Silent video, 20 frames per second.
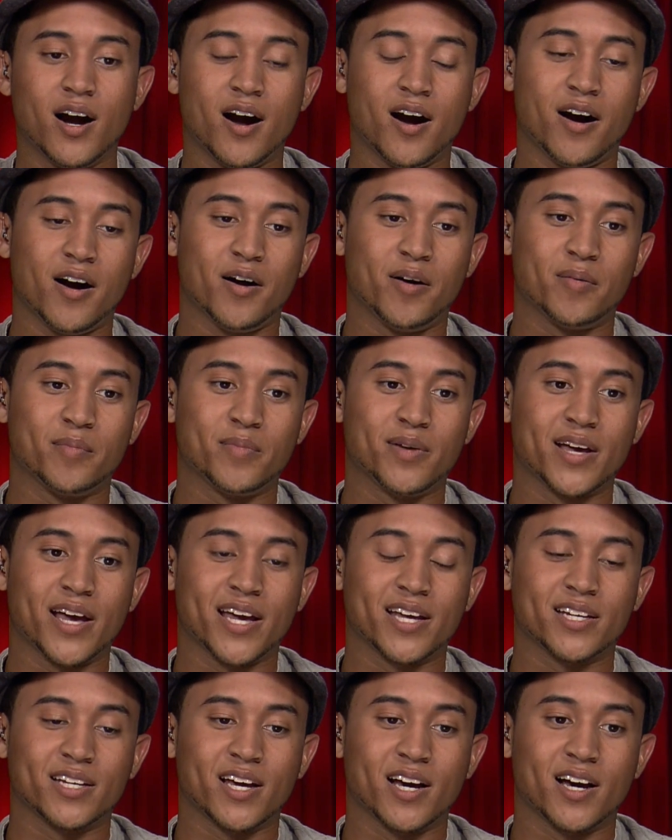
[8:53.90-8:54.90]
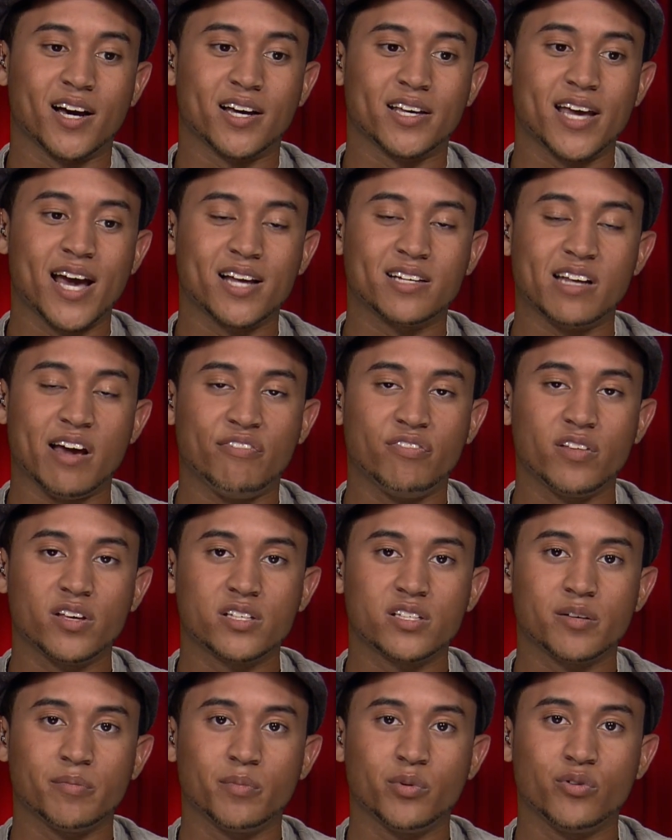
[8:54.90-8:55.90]
Um, okay. And uh, yeah,
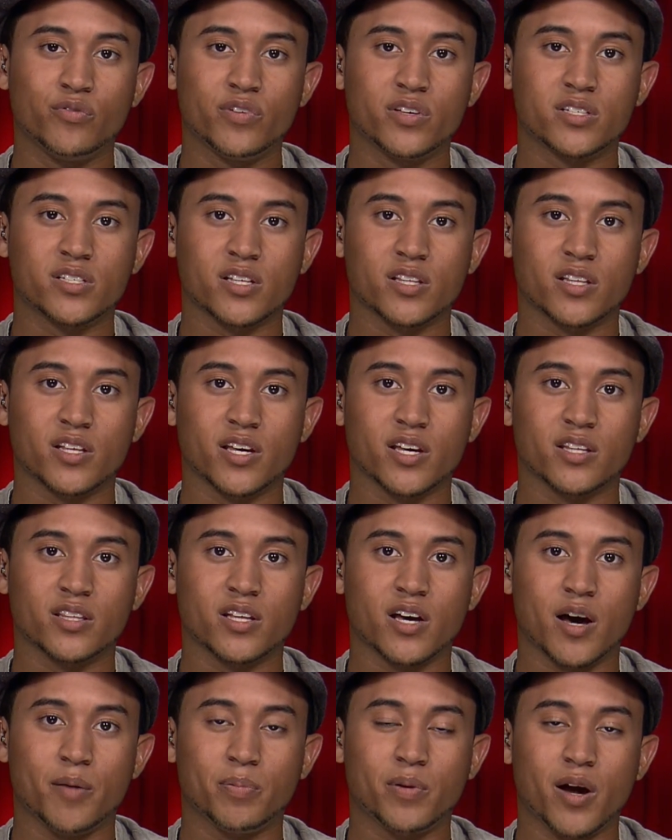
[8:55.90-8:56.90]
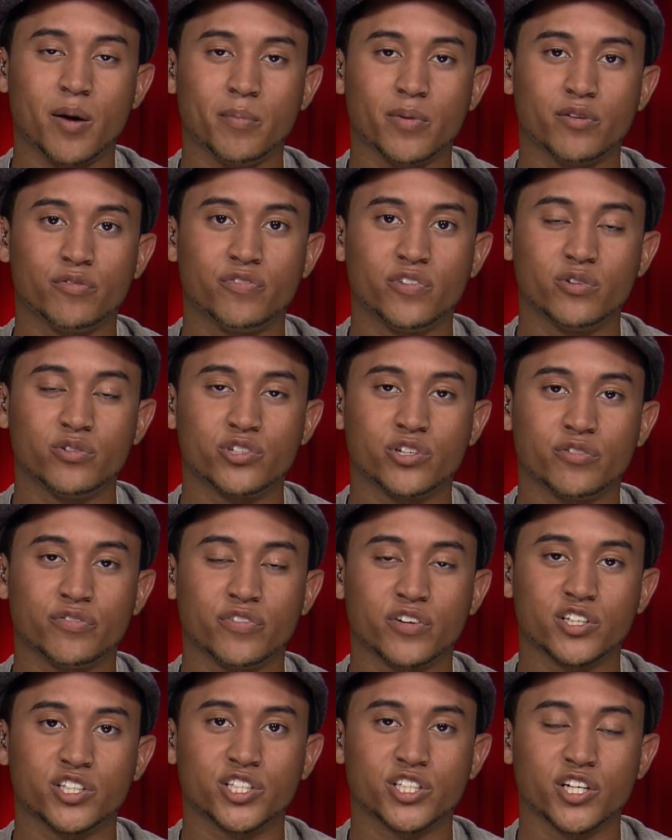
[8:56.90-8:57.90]
definitely some movies in the in the upcoming future
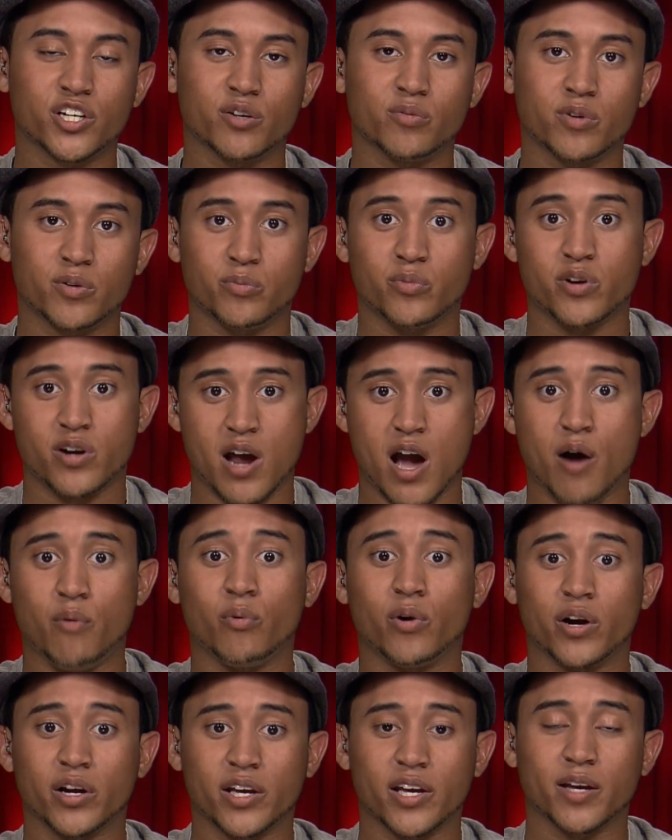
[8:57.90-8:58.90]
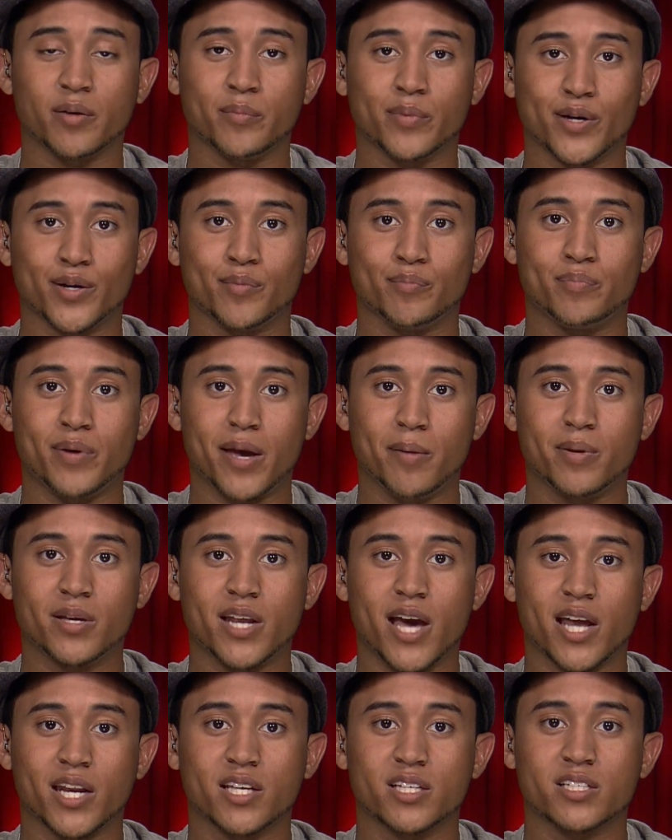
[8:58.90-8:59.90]
for sure when we're not working. But Baby
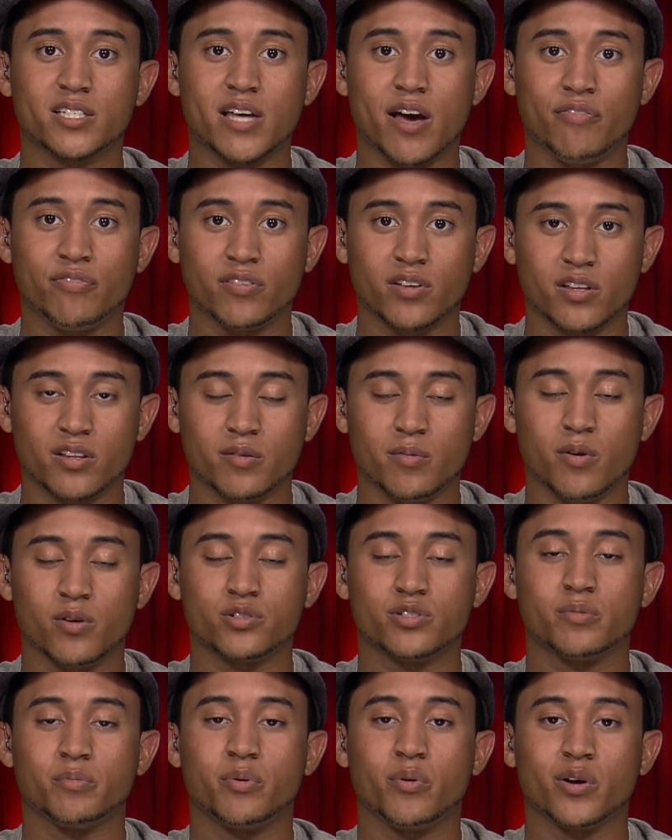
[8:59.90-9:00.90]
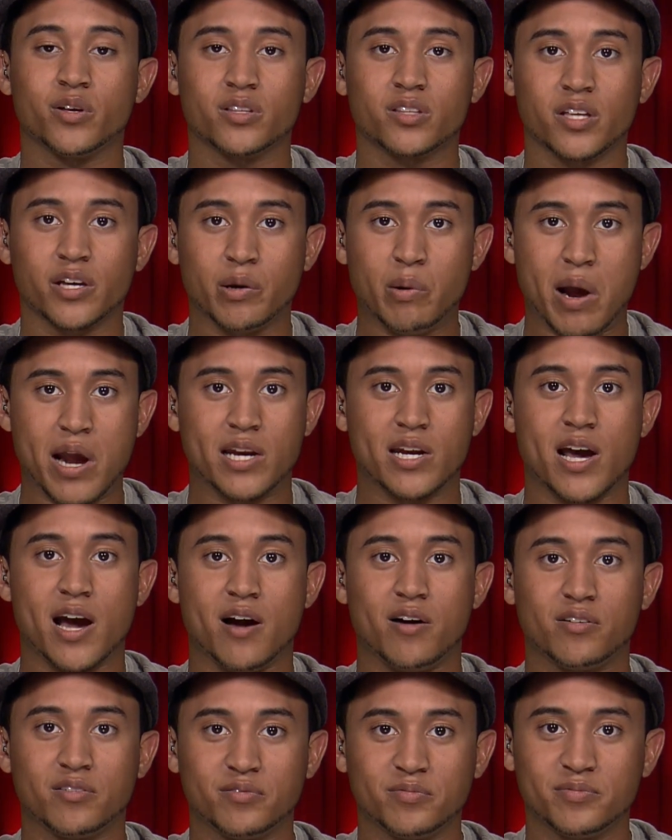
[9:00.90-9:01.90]
Daddy is definitely the most important thing right
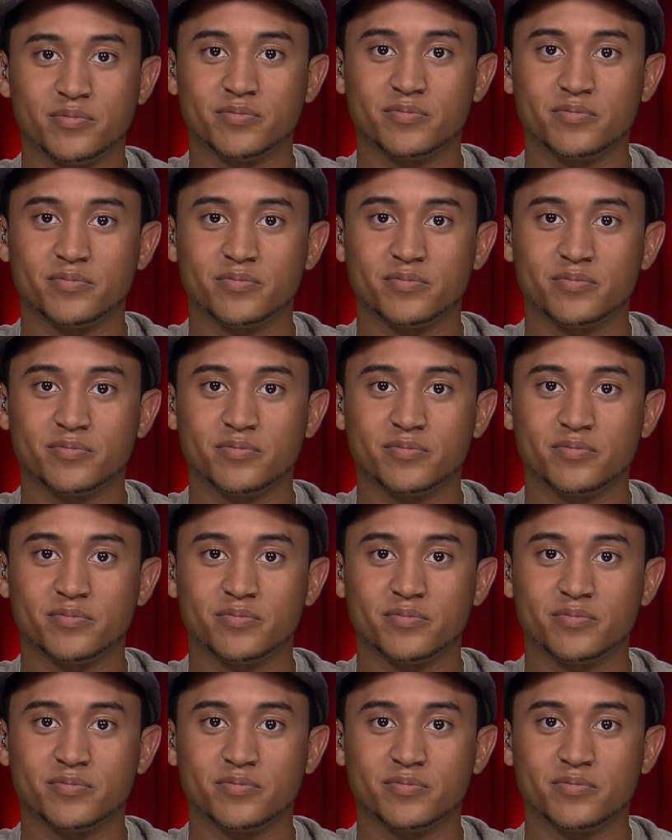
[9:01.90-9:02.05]
now.